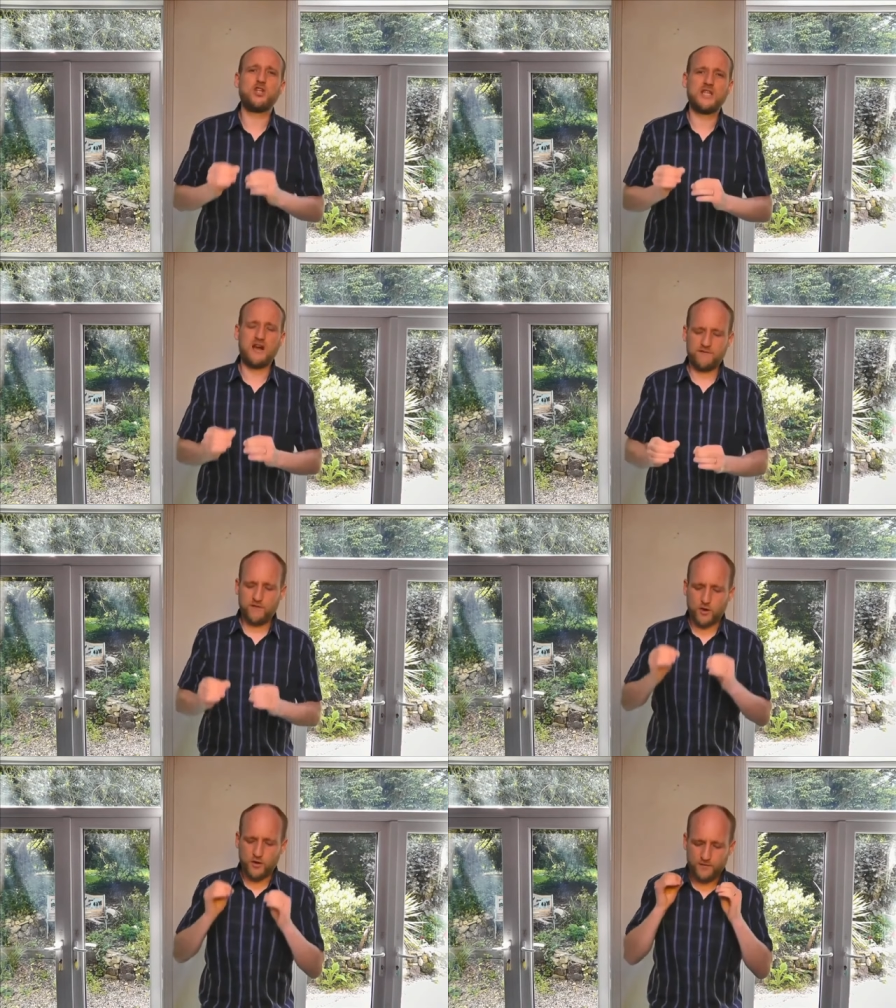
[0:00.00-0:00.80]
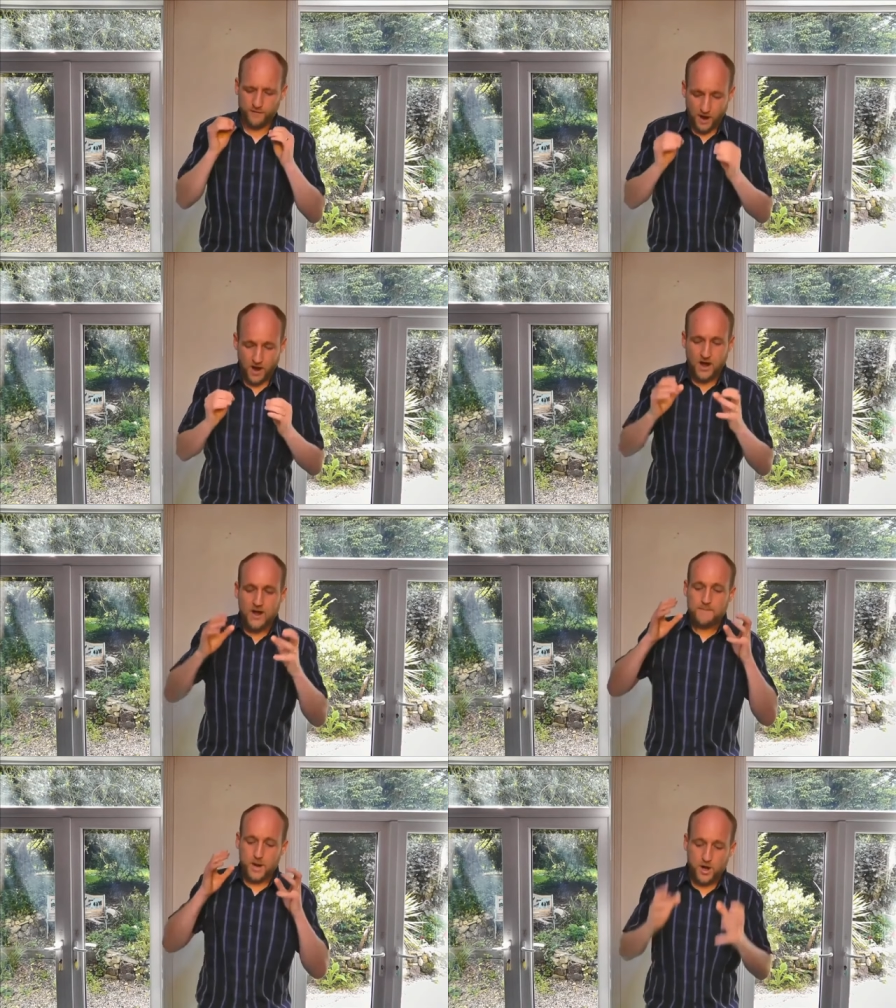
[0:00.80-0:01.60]
just how far,
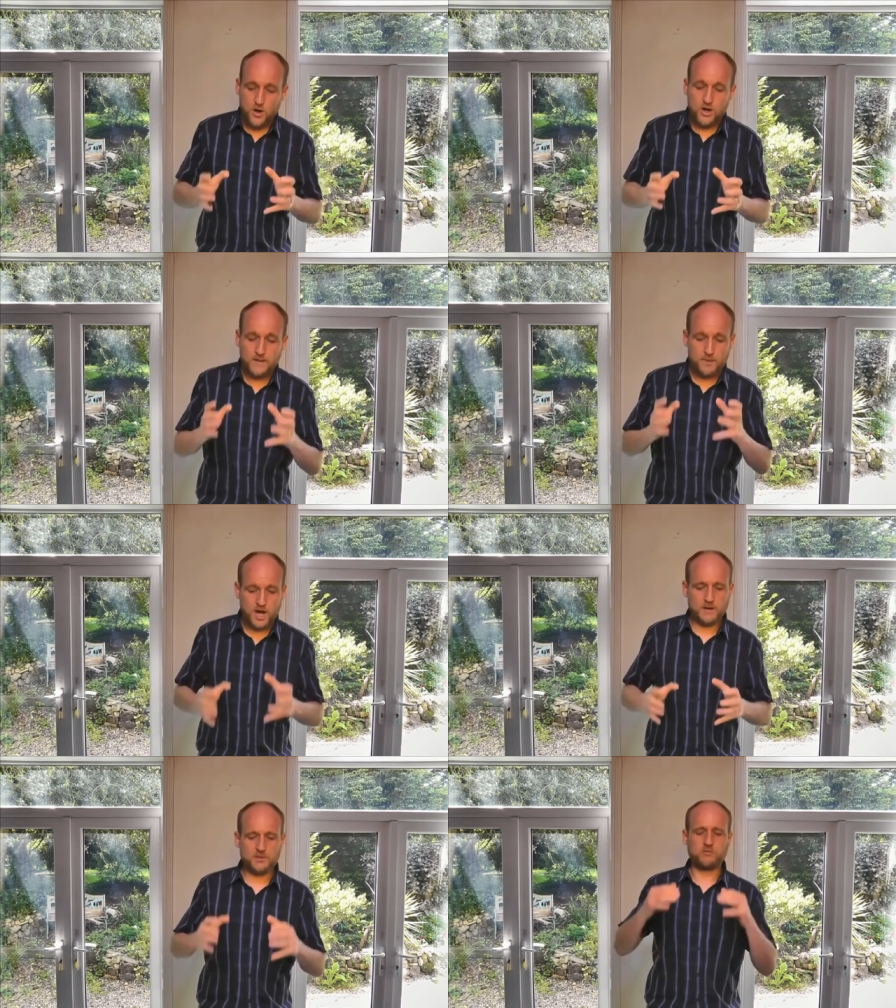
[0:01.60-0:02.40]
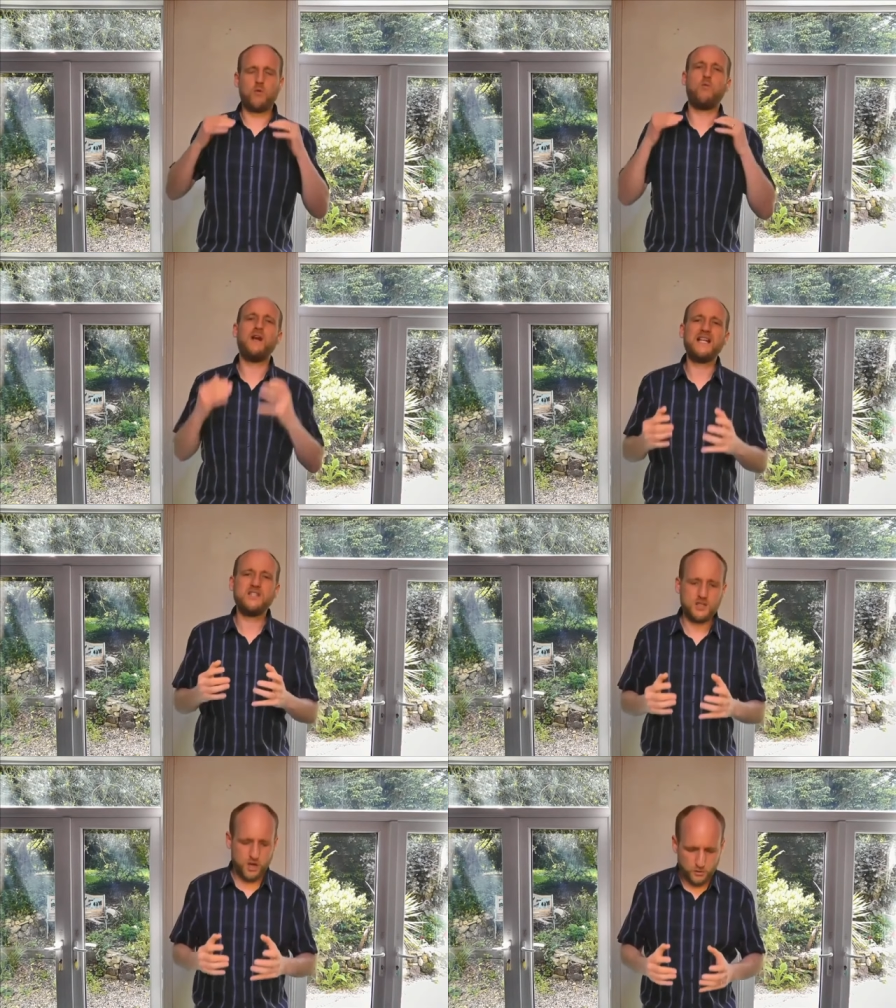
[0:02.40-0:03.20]
far Paul and Barnabas were
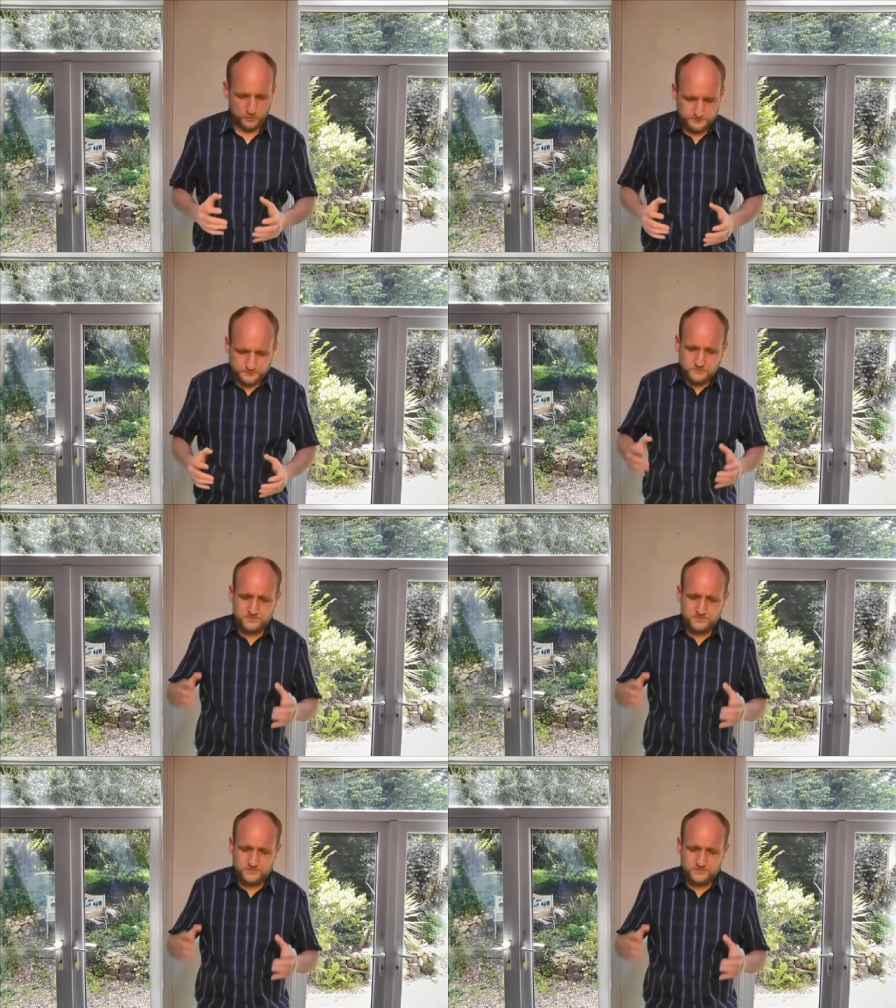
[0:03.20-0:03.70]
willing to go